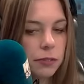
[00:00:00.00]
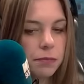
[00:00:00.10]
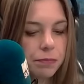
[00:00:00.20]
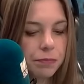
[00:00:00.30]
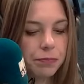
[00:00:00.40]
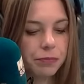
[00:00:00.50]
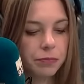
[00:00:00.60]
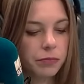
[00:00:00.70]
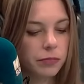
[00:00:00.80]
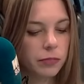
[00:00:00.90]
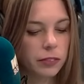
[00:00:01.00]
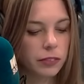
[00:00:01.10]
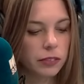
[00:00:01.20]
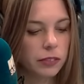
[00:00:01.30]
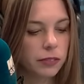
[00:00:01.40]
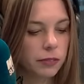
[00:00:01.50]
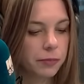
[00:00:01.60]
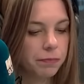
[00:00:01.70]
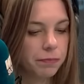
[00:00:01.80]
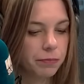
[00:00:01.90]

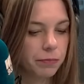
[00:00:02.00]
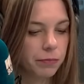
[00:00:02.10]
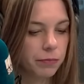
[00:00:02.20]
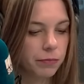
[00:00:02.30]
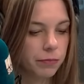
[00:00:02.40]
[no speech]